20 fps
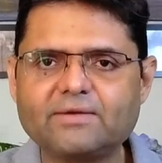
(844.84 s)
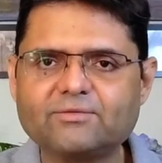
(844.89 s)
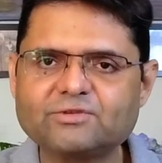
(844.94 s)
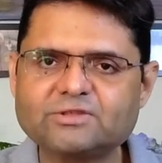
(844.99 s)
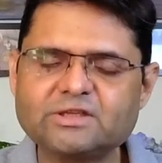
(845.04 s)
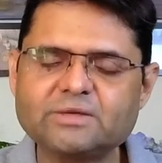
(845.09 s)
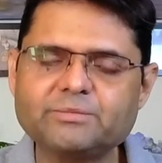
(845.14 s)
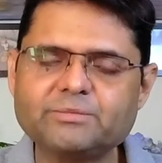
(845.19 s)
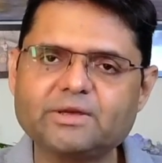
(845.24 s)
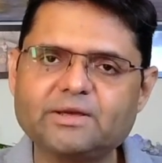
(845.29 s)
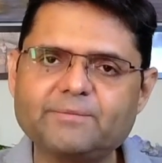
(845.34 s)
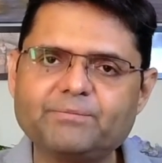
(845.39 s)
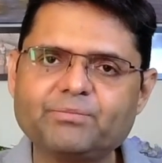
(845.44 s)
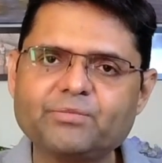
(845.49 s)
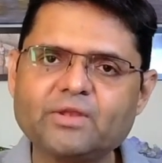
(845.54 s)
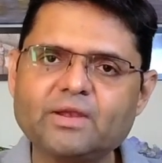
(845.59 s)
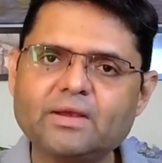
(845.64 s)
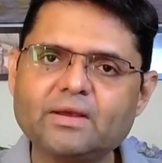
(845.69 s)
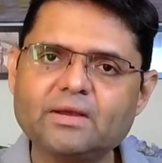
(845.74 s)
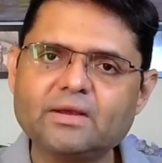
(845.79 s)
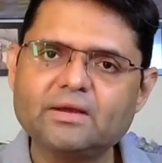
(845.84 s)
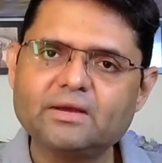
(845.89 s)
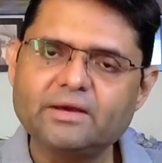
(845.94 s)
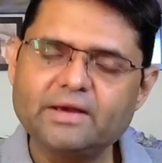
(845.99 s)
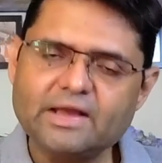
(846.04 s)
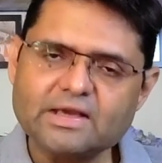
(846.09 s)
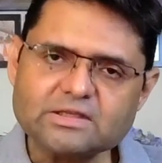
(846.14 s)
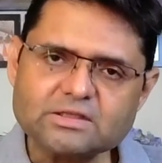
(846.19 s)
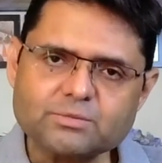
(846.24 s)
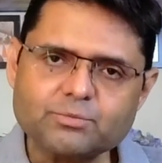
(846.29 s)
Simple.
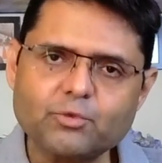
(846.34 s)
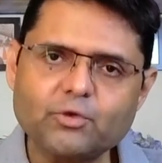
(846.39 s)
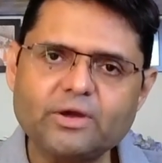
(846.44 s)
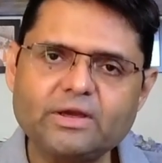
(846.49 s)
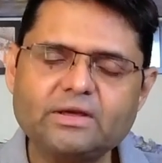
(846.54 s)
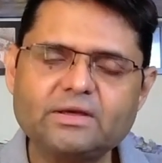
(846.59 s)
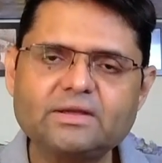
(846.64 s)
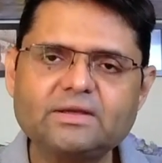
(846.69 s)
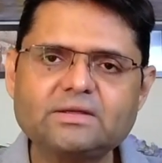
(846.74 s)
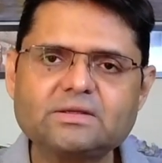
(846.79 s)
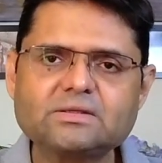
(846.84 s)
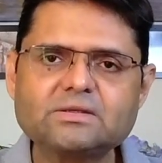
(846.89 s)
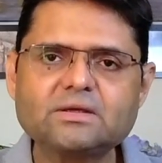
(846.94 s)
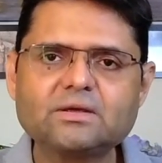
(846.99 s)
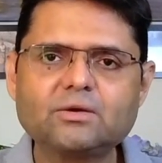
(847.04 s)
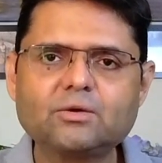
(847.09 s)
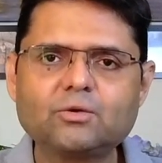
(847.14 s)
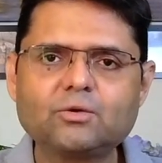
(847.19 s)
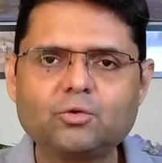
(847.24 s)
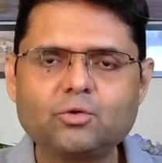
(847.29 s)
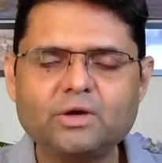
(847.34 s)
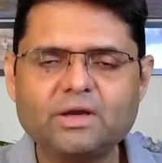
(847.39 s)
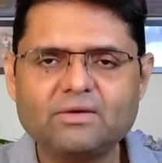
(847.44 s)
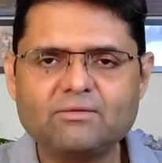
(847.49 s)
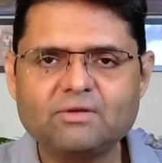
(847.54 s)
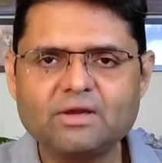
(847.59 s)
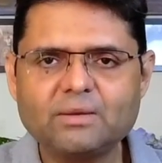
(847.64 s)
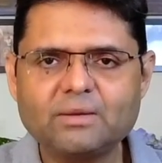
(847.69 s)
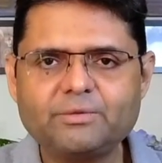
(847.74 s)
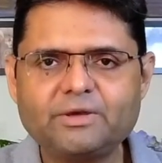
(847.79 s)
Next point is who
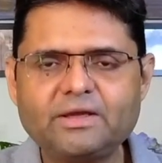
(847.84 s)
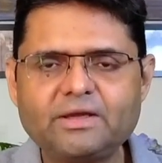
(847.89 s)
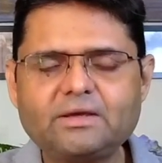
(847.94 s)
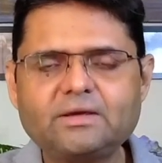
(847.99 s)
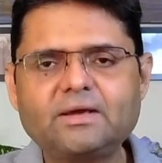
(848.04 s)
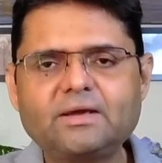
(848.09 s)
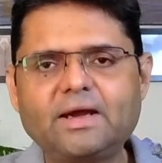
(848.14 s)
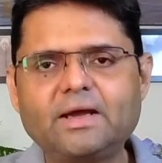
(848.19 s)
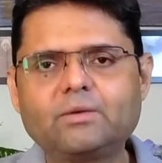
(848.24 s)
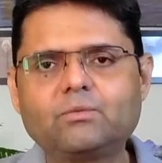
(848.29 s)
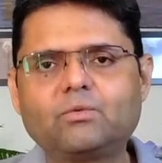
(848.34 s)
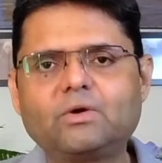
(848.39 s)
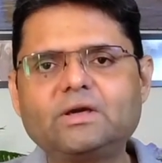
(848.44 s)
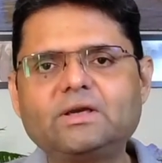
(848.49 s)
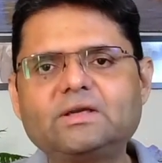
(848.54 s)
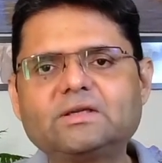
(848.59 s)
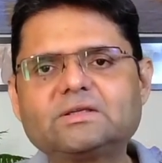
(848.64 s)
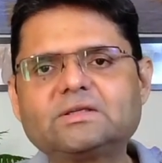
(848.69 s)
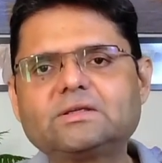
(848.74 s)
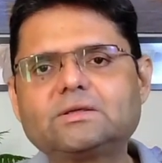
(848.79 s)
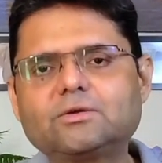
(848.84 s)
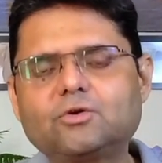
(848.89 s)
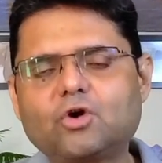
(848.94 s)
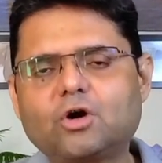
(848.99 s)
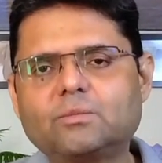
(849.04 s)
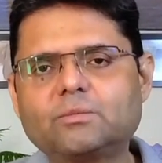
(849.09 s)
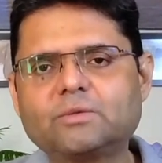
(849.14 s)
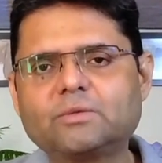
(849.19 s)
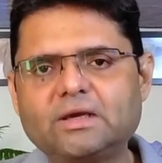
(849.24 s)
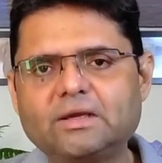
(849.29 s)
developed it and what is it
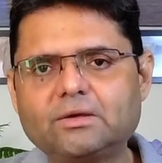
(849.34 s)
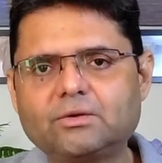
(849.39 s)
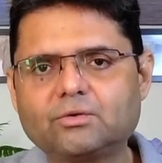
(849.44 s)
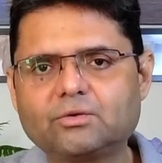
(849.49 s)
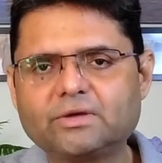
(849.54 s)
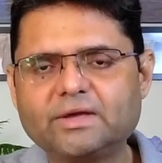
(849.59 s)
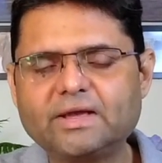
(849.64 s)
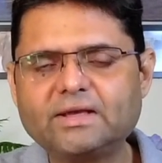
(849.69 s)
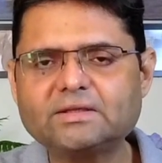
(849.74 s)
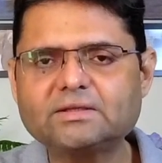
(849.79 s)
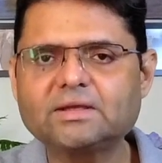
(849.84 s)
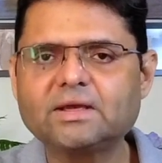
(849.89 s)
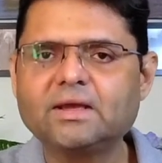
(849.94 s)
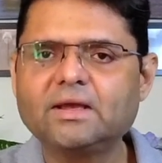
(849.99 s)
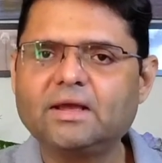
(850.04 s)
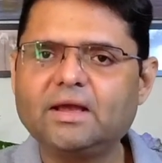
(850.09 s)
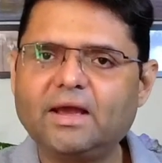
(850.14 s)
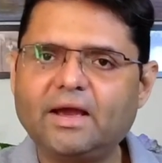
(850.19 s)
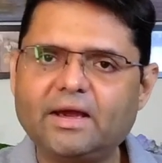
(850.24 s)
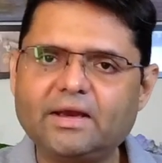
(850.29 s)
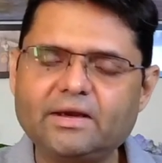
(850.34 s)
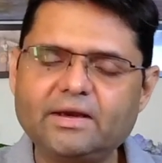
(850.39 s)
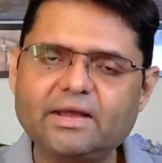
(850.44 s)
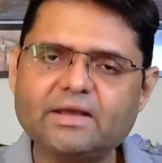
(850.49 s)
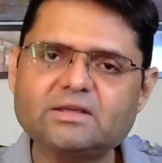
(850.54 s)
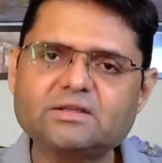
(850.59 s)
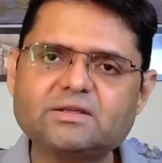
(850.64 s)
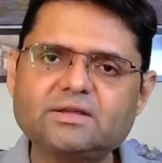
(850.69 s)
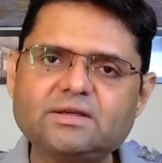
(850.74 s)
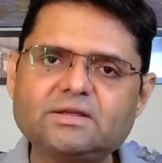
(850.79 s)
commonly known as. And
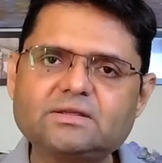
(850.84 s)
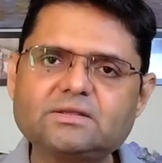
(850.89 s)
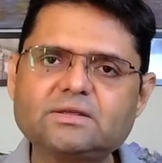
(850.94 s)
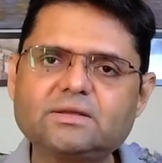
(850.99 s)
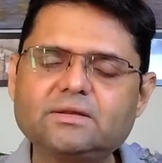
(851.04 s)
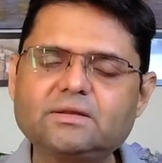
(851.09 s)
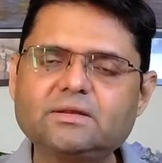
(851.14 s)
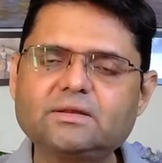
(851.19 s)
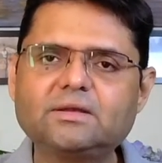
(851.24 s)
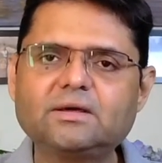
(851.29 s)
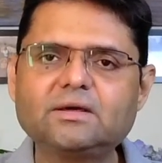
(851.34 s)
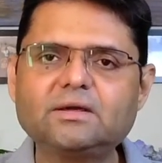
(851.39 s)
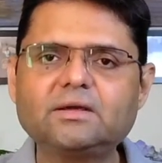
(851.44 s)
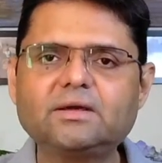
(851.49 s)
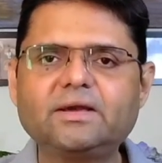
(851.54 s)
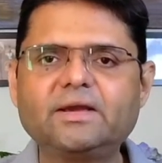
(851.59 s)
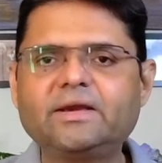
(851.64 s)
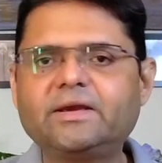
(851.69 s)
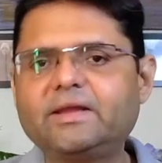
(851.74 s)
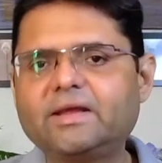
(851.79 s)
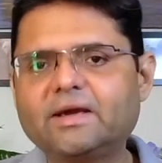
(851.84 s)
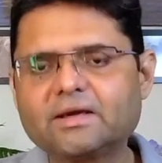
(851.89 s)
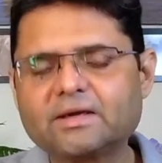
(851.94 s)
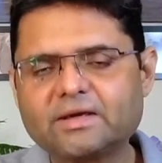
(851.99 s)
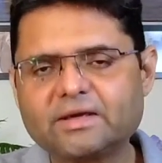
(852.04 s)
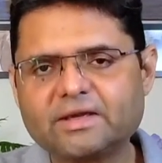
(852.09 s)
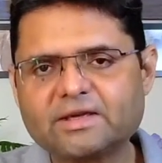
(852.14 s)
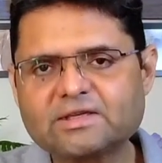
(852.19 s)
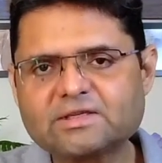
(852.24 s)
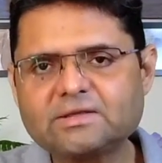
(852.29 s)
next is the India
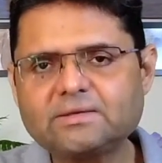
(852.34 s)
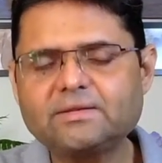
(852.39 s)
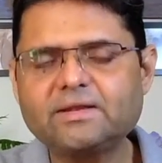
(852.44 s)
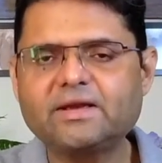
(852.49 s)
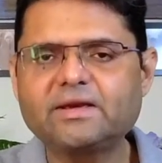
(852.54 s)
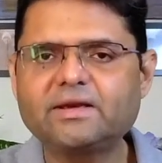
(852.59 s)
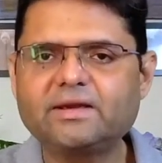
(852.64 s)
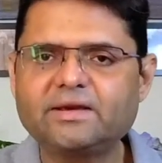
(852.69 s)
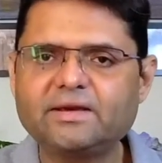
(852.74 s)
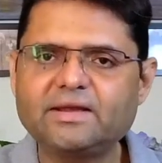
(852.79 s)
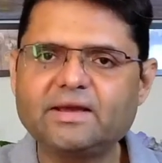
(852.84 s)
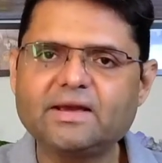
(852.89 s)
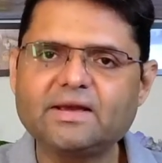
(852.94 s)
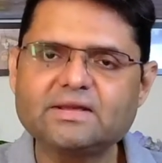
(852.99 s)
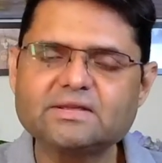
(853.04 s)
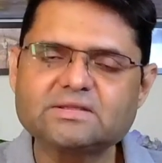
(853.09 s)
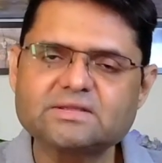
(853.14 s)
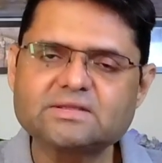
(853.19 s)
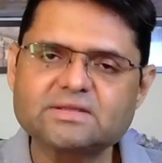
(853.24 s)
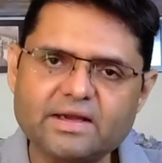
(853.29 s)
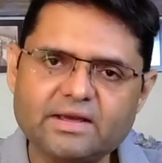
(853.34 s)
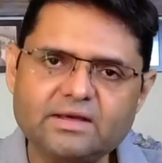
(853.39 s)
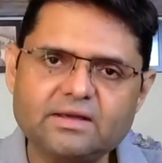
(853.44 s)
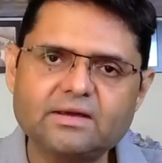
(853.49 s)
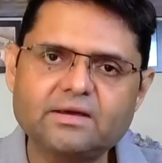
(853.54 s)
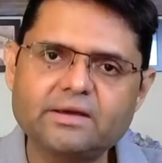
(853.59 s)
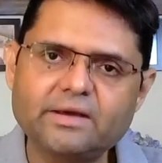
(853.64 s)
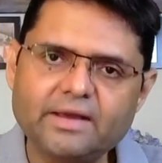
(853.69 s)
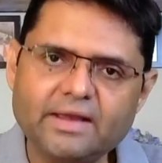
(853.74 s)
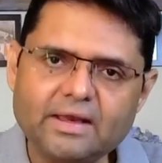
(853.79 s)
connection, that India has signed
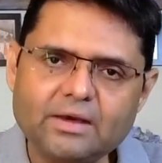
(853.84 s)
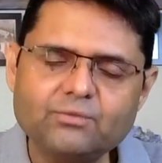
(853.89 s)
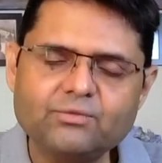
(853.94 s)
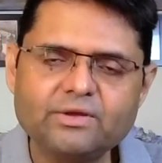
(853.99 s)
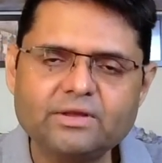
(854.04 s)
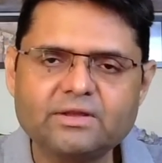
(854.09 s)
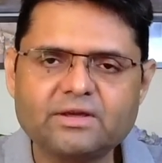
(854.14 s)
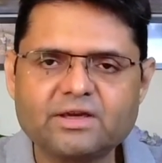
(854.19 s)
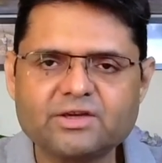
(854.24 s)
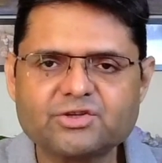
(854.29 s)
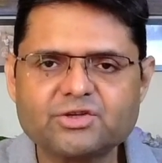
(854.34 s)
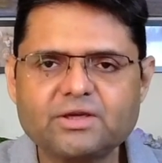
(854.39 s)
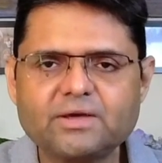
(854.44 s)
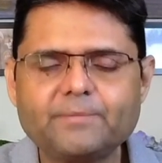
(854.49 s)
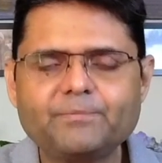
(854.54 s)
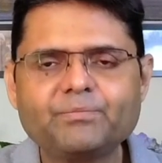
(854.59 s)
a deal with Russia